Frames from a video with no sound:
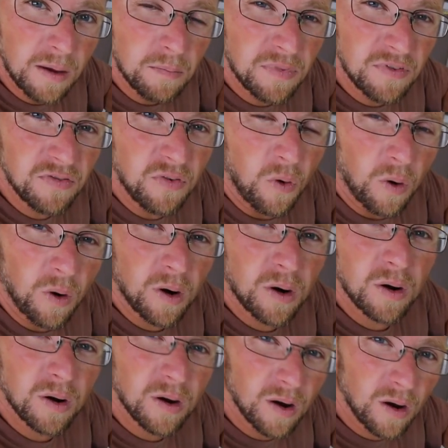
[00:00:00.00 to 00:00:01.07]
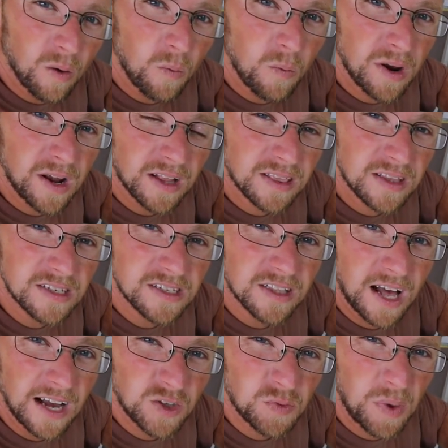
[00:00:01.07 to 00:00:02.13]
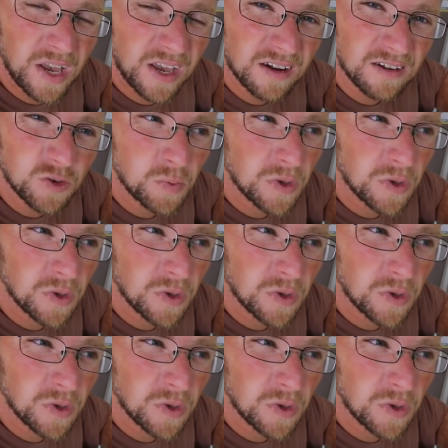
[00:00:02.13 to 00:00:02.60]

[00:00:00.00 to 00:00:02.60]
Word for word: before we got these glass panels,